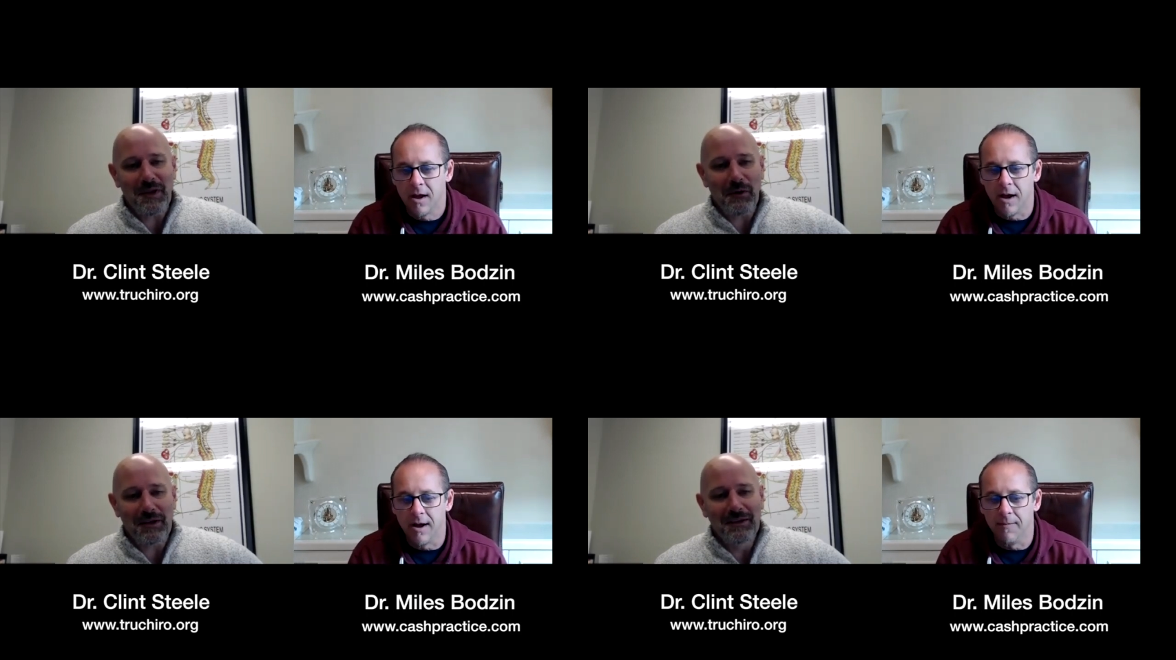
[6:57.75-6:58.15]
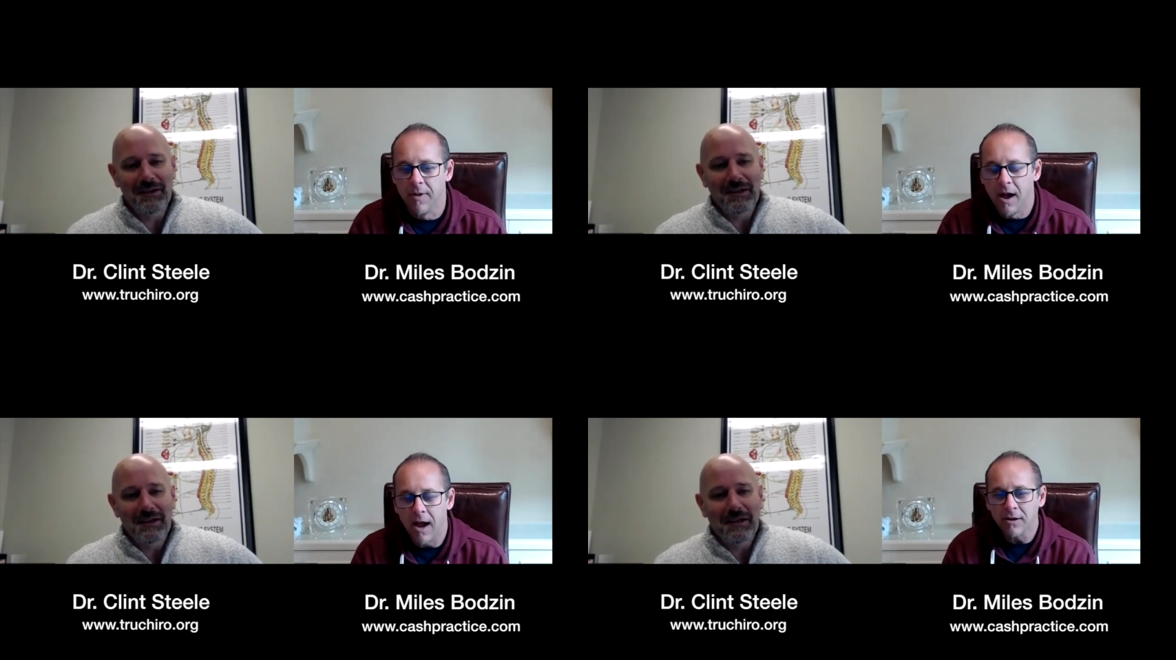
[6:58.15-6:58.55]
Speaker 1: Um,
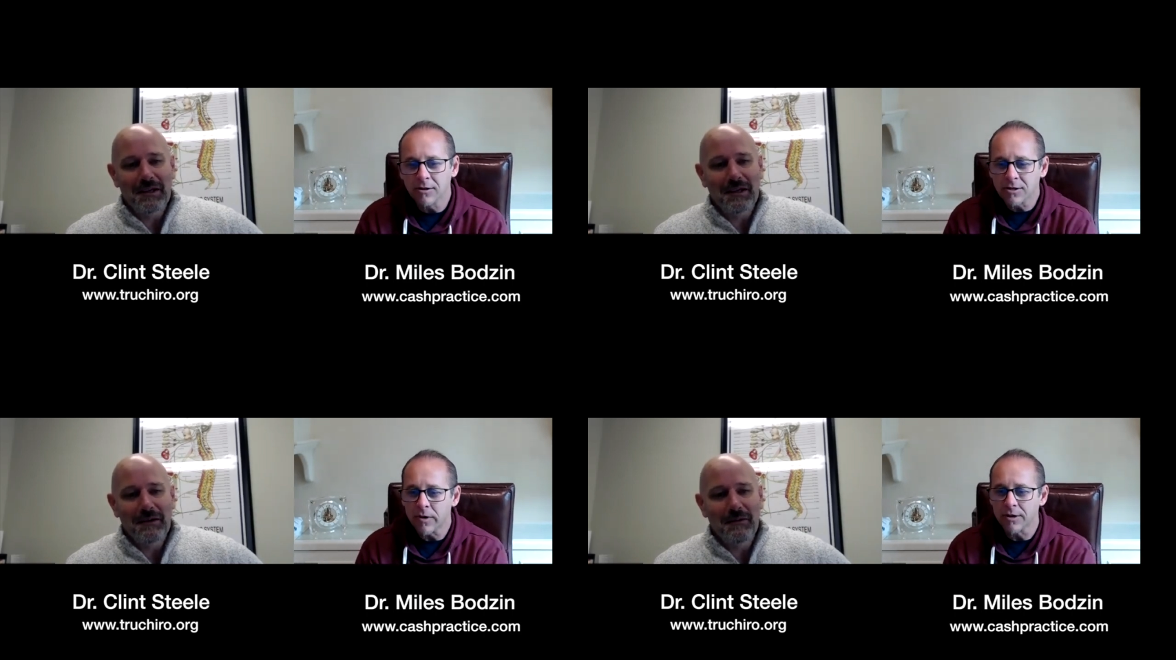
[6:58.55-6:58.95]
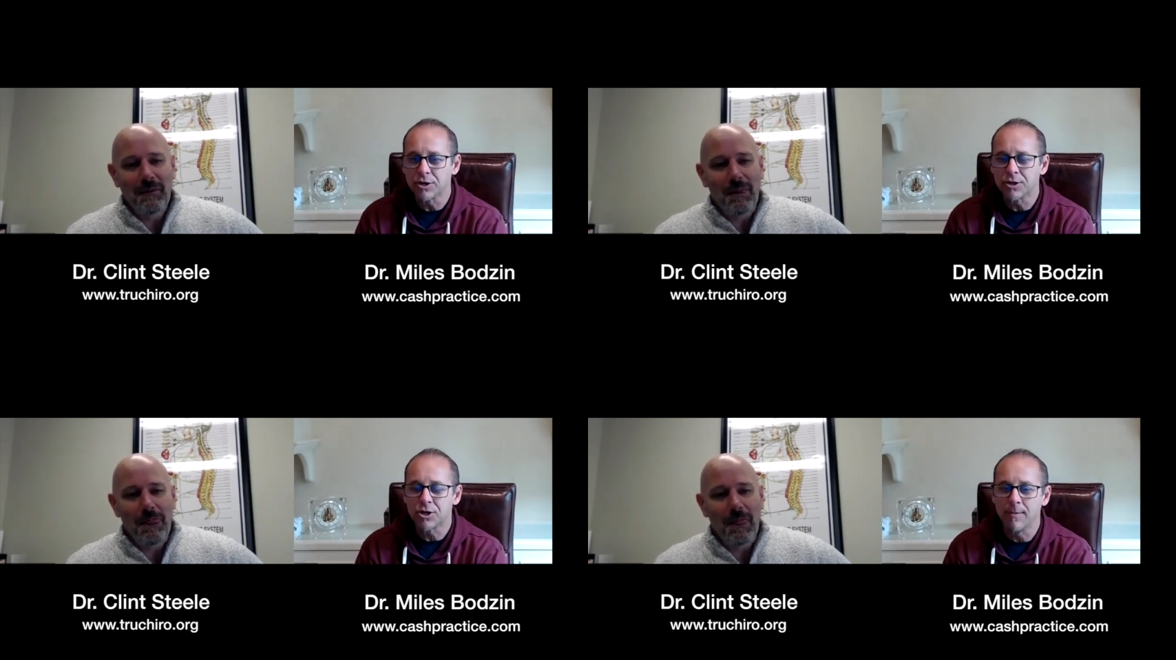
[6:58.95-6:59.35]
I also want to just
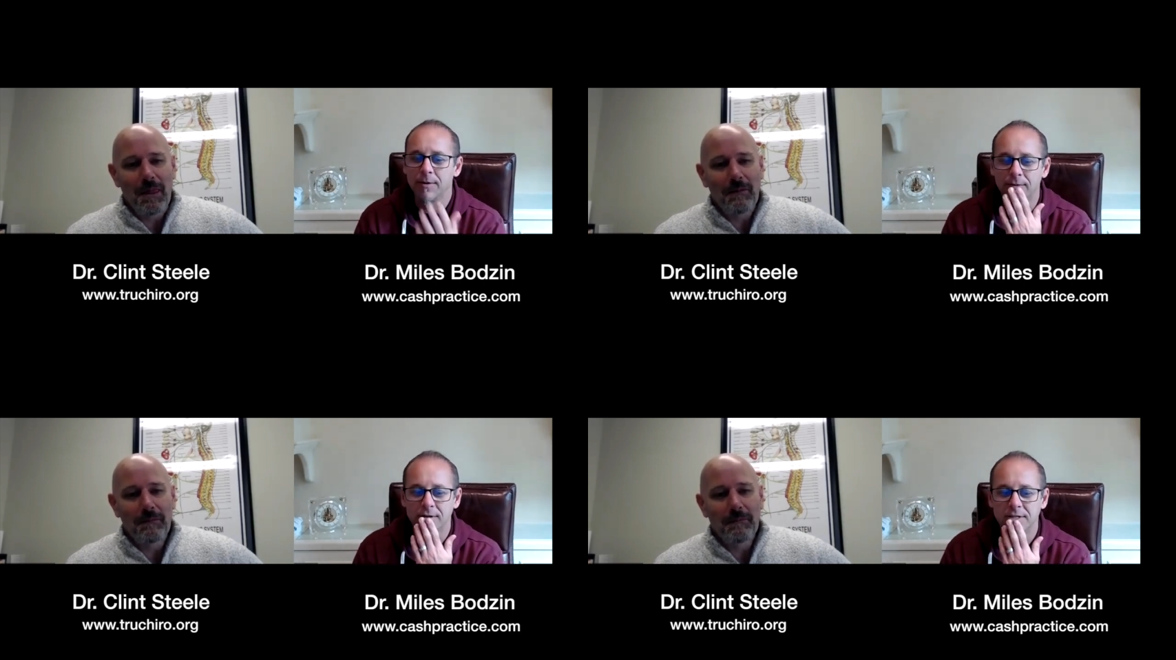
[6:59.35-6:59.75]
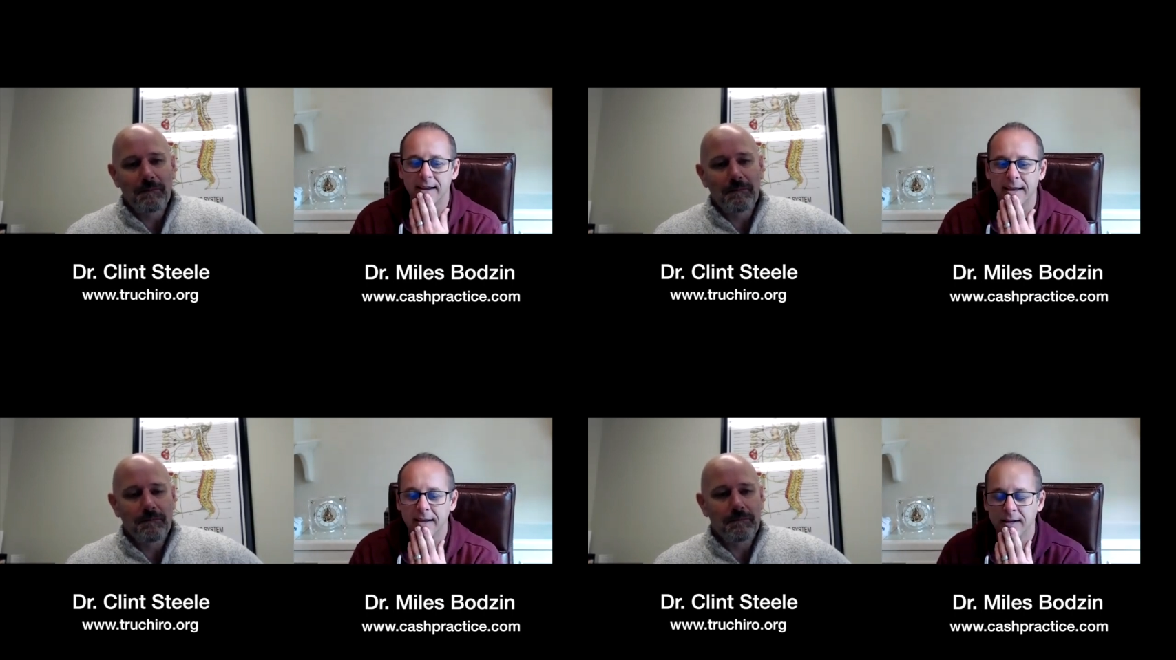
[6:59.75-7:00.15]
chime in for a
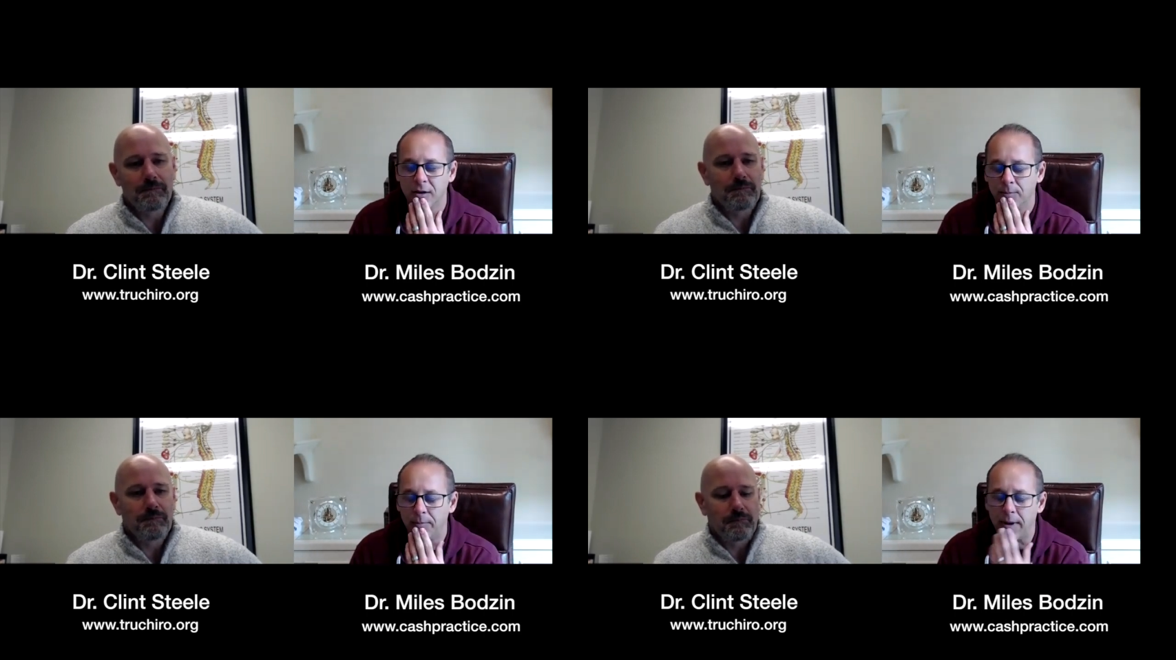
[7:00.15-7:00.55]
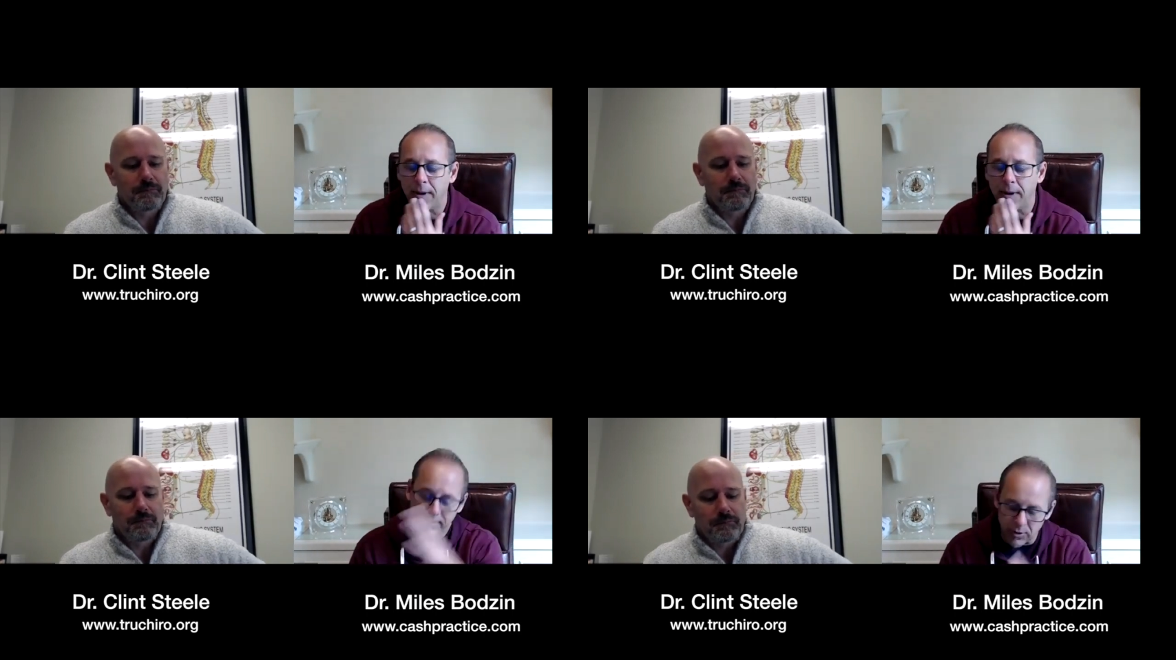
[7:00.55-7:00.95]
second. You know, by the way,
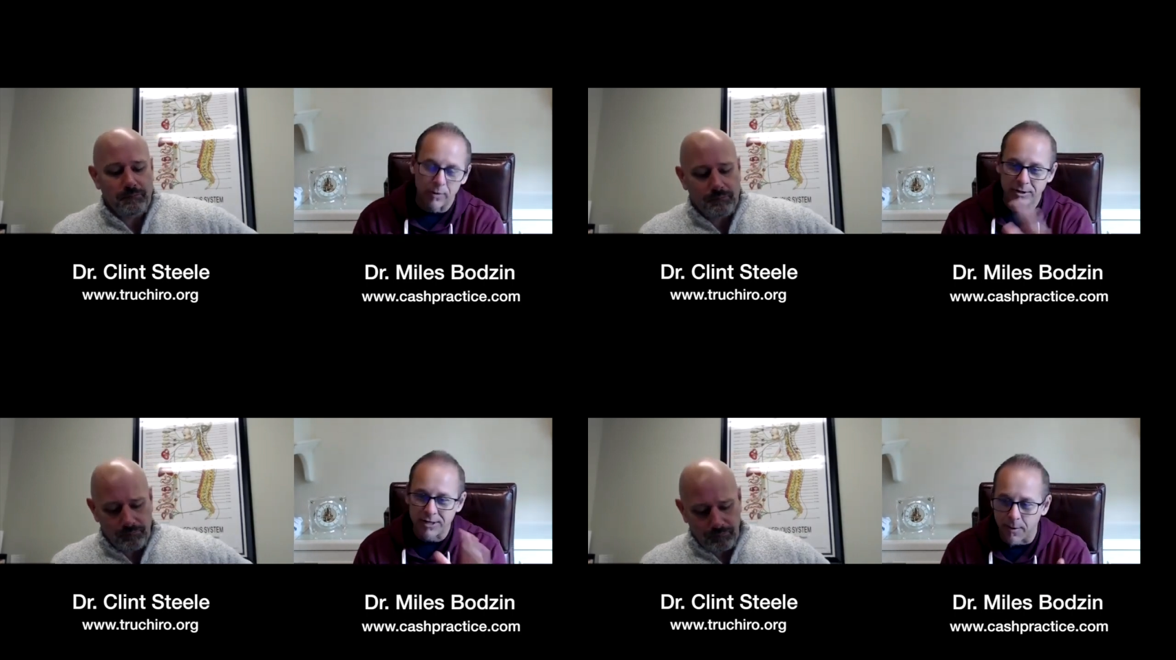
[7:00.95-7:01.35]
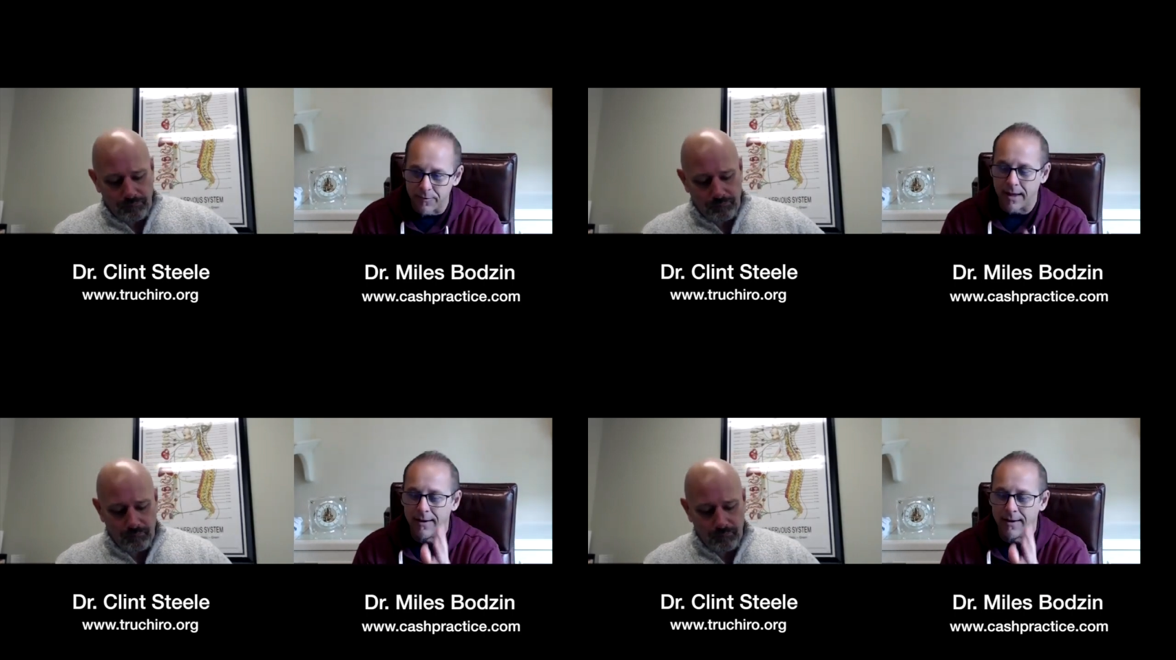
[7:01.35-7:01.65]
so I don't want to skip over that.